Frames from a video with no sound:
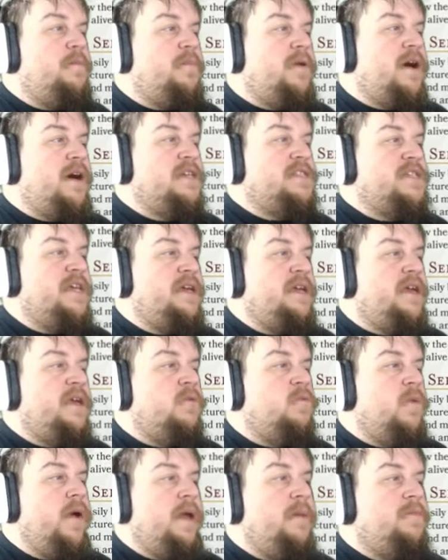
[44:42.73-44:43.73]
pausing
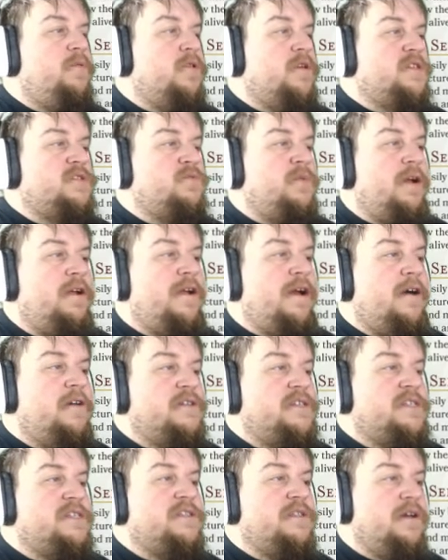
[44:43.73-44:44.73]
in Wayport's
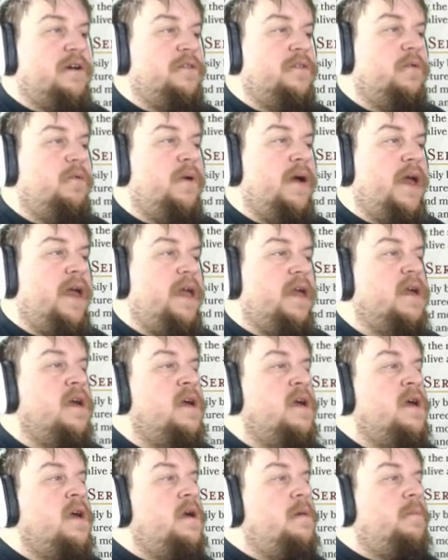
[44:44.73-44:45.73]
warehouses along the way,
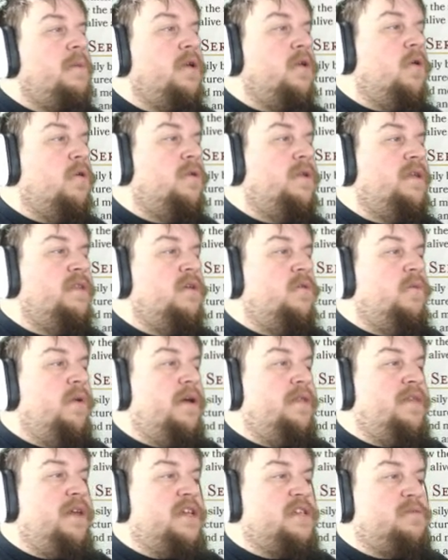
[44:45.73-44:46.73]
but only the
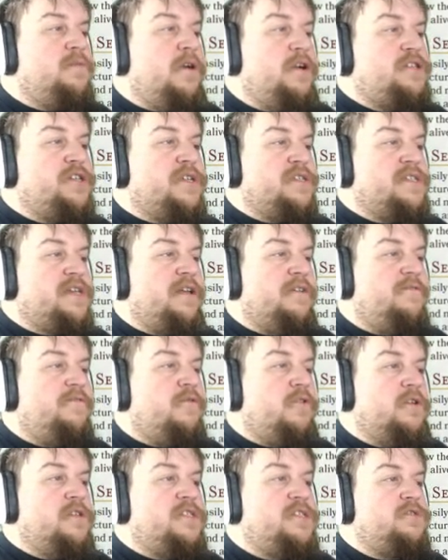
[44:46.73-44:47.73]
wealthiest merchants can
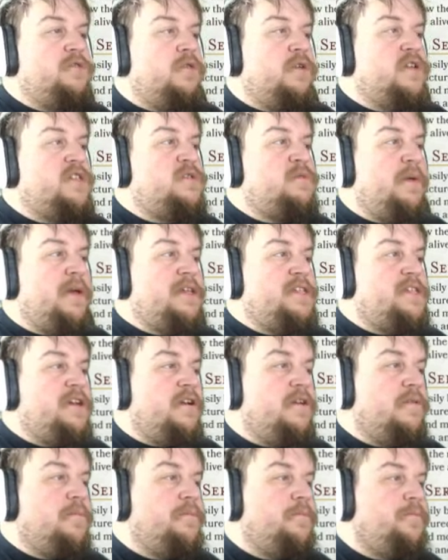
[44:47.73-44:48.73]
afford storage space here.